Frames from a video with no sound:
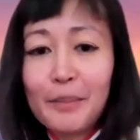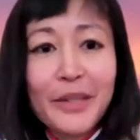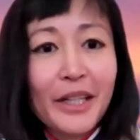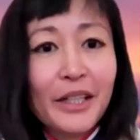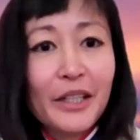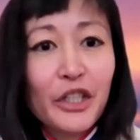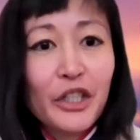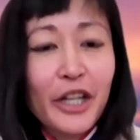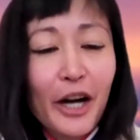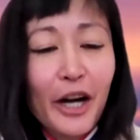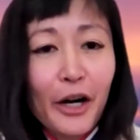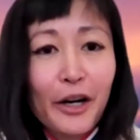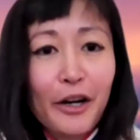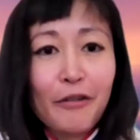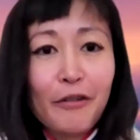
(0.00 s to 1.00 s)
can
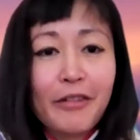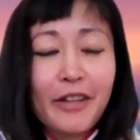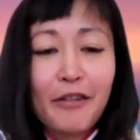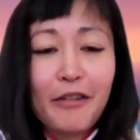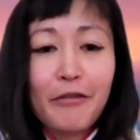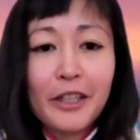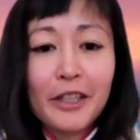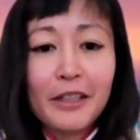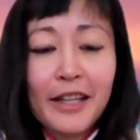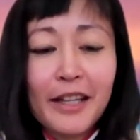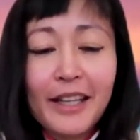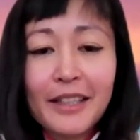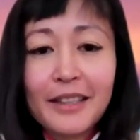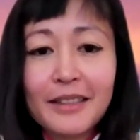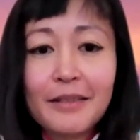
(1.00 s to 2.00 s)
share if they feel like